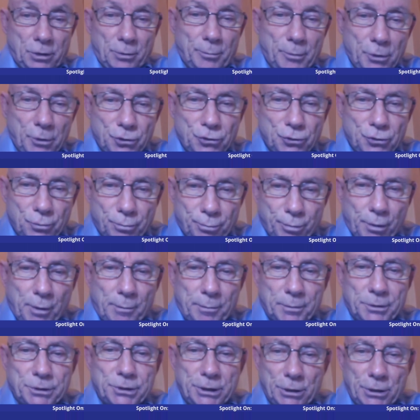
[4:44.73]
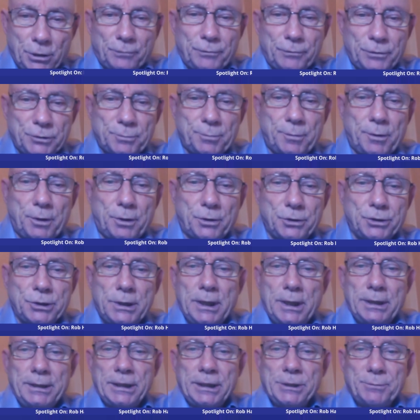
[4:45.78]
commercial property and office blocks.
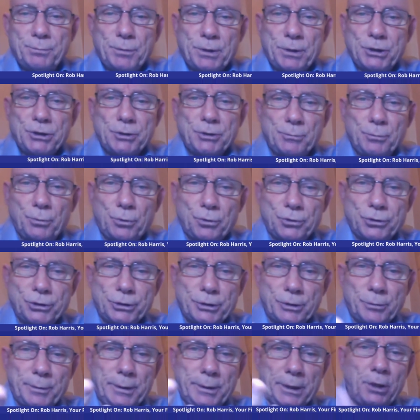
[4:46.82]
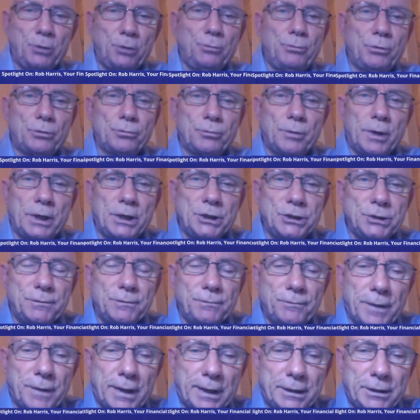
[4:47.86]
That's bricks and mortar that we hope will rise
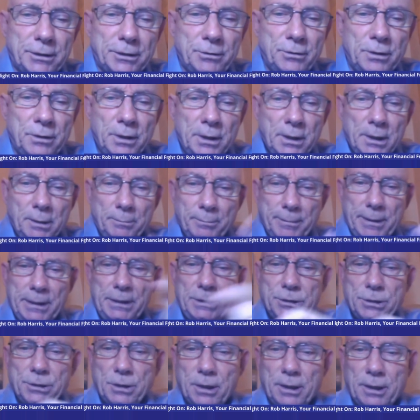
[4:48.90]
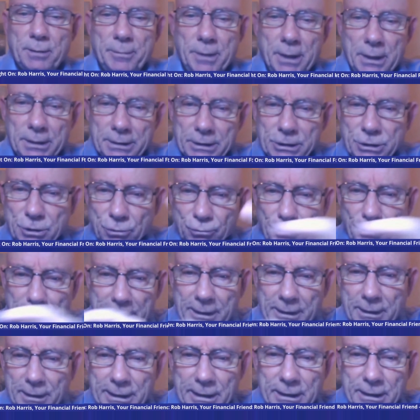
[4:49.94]
in value. Meantime, there's a
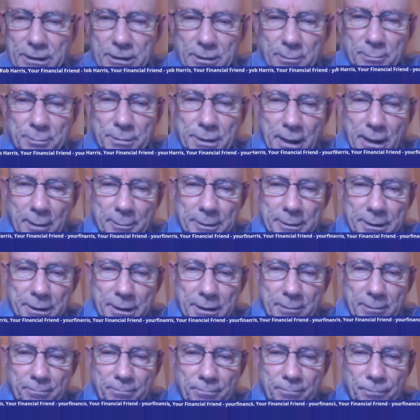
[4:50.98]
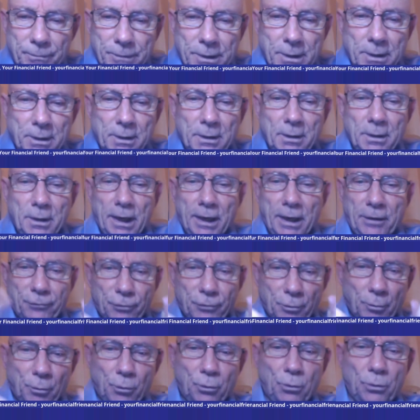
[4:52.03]
rental income coming in. And
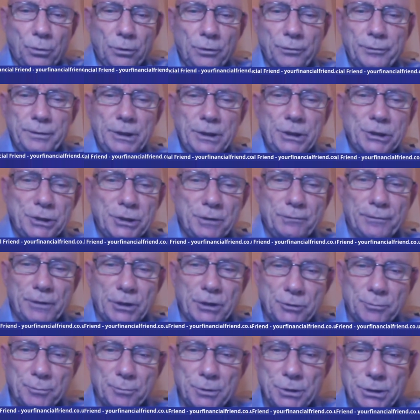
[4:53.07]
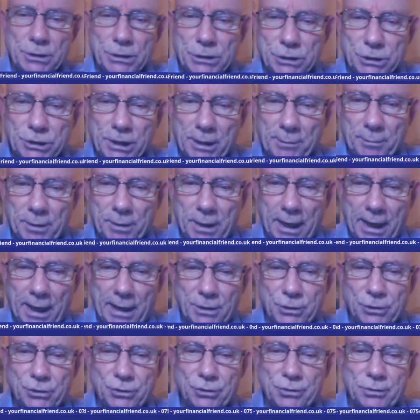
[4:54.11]
from all of these investments, except
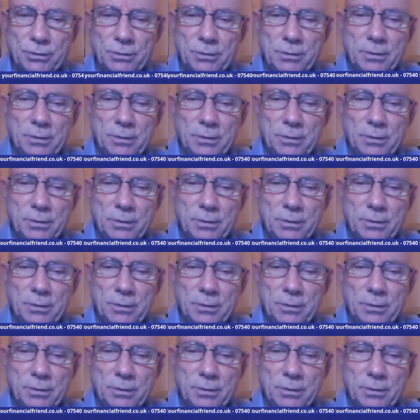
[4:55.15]
cash,